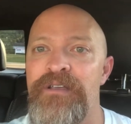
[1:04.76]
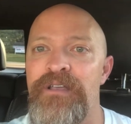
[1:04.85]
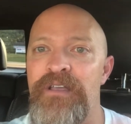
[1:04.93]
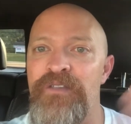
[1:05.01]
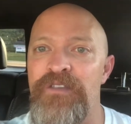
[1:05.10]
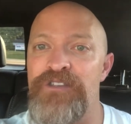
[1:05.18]

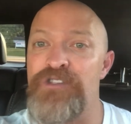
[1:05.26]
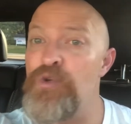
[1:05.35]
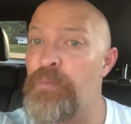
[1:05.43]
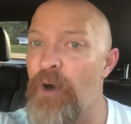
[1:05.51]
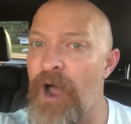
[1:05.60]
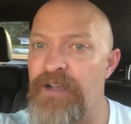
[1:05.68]
in this new
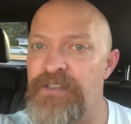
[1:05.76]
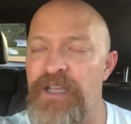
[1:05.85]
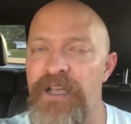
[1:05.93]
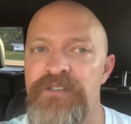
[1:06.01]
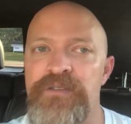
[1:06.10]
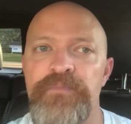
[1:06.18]

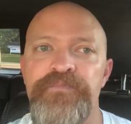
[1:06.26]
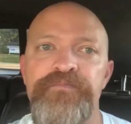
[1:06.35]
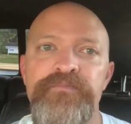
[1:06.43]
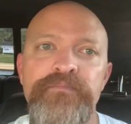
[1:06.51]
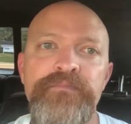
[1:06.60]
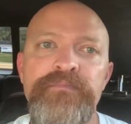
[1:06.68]
process.
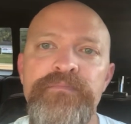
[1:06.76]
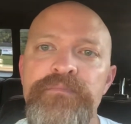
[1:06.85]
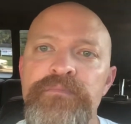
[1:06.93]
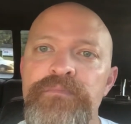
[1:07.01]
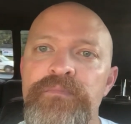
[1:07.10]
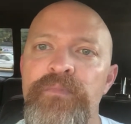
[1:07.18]

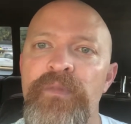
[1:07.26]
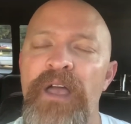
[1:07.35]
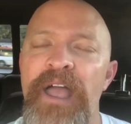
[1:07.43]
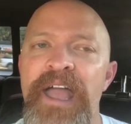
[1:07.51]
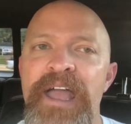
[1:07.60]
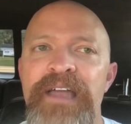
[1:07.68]

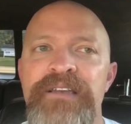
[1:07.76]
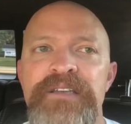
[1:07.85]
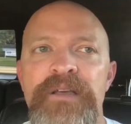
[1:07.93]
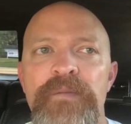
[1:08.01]
And